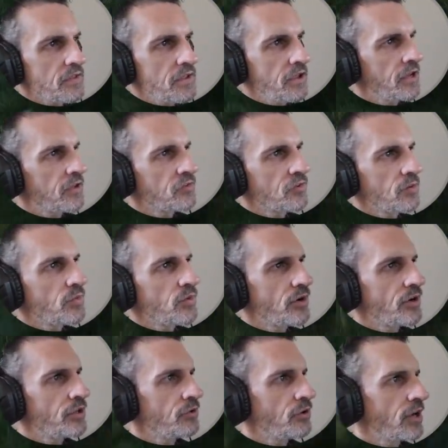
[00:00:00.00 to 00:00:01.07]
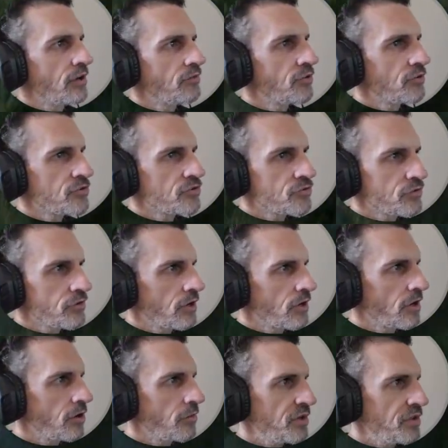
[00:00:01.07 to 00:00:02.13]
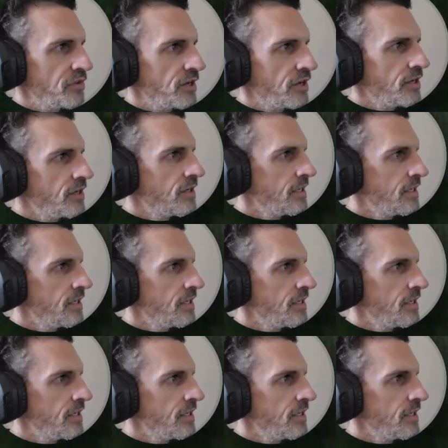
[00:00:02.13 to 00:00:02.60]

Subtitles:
then at some point you'll have such a strong army that